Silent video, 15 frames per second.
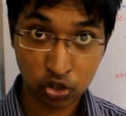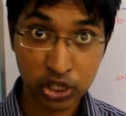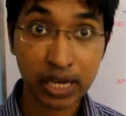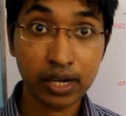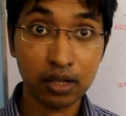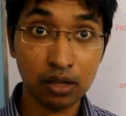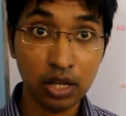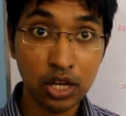
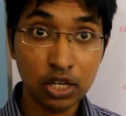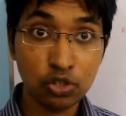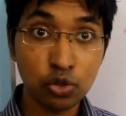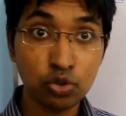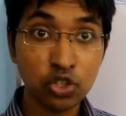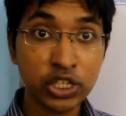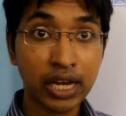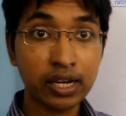channel to
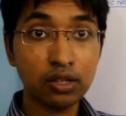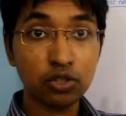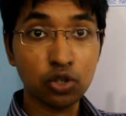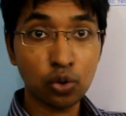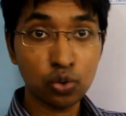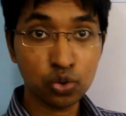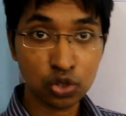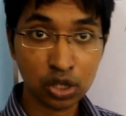channel
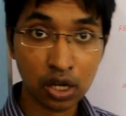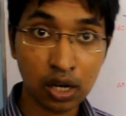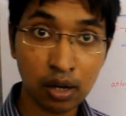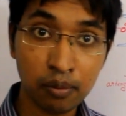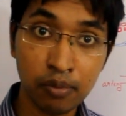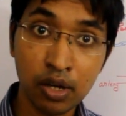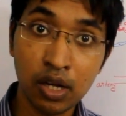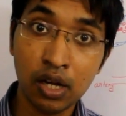those
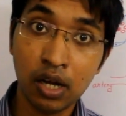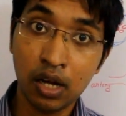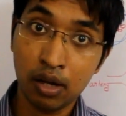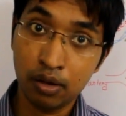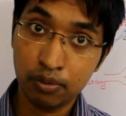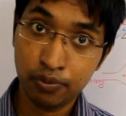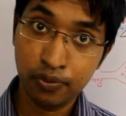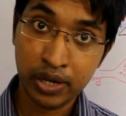
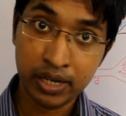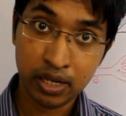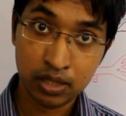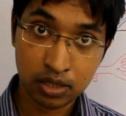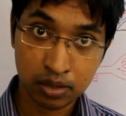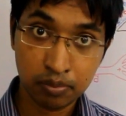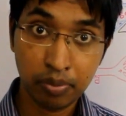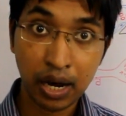
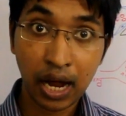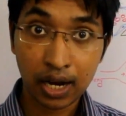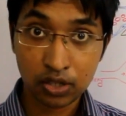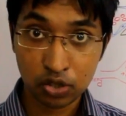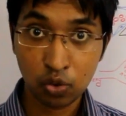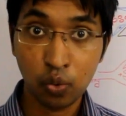venous blood